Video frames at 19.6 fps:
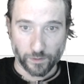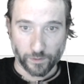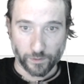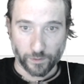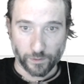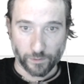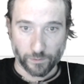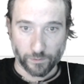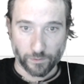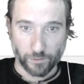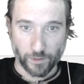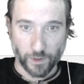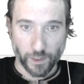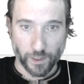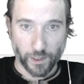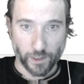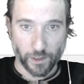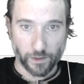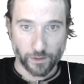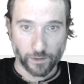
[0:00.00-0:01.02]
the
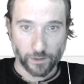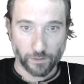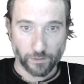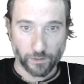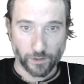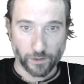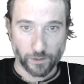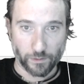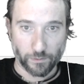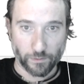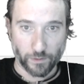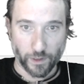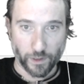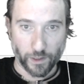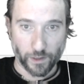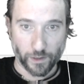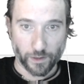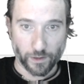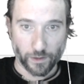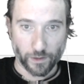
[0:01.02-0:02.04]
rack. Don't need the
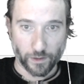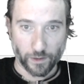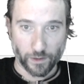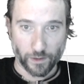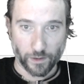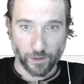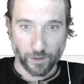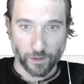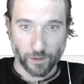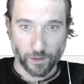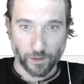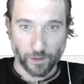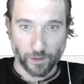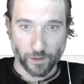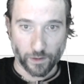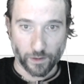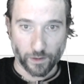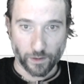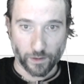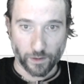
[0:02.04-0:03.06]
rack,
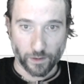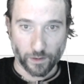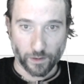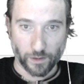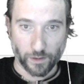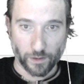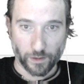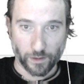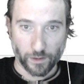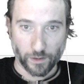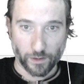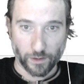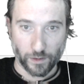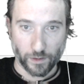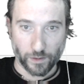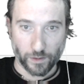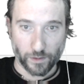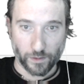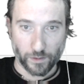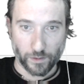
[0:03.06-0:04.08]

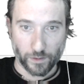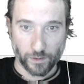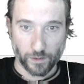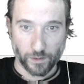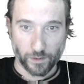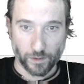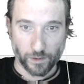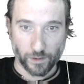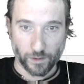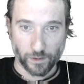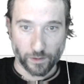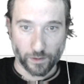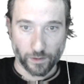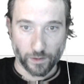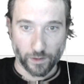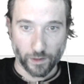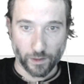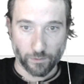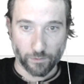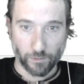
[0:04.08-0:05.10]
and I can
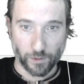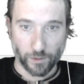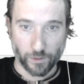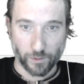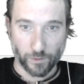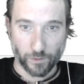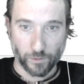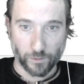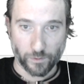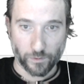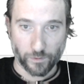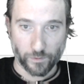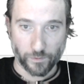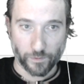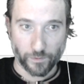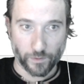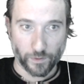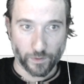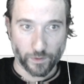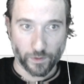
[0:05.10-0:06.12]
get rid of
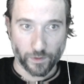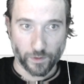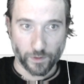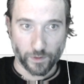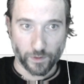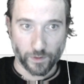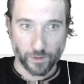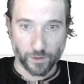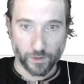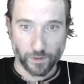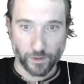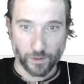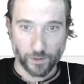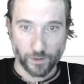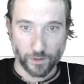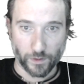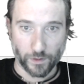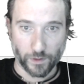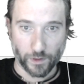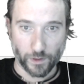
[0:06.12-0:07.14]

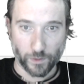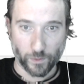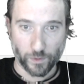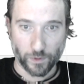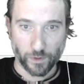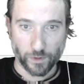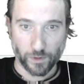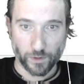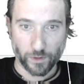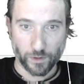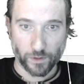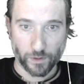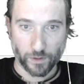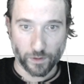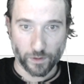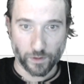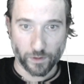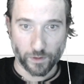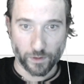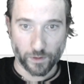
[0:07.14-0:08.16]
that one,
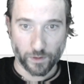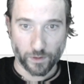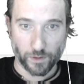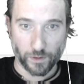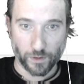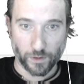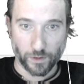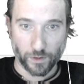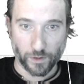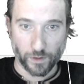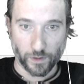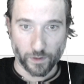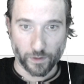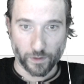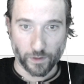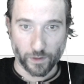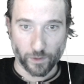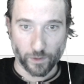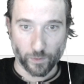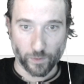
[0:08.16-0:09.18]
and
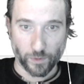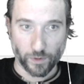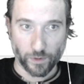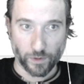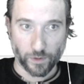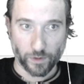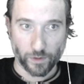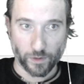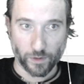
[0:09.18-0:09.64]
that one,